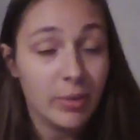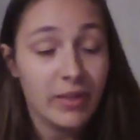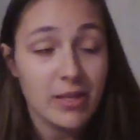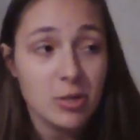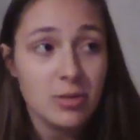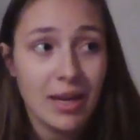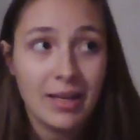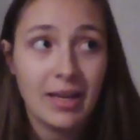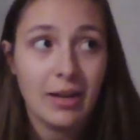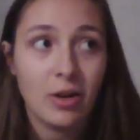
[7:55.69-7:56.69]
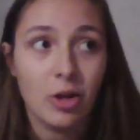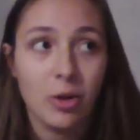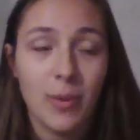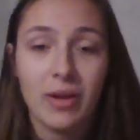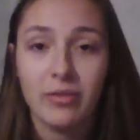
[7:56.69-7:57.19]
but they do tend to get a good
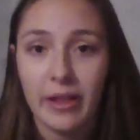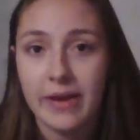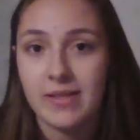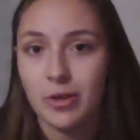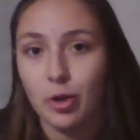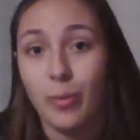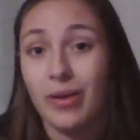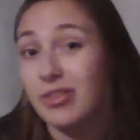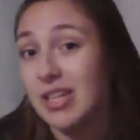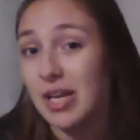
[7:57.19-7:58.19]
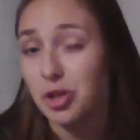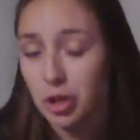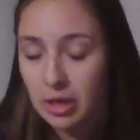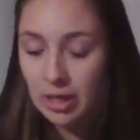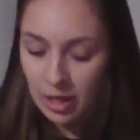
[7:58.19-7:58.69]
amount of likes, a good amount of
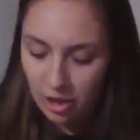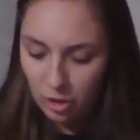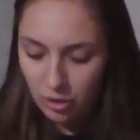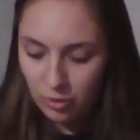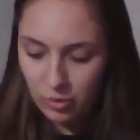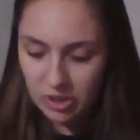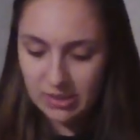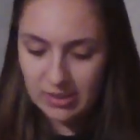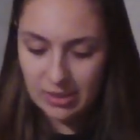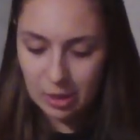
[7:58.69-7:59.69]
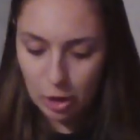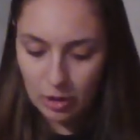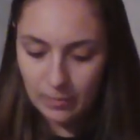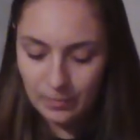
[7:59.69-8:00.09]
attention, which is good.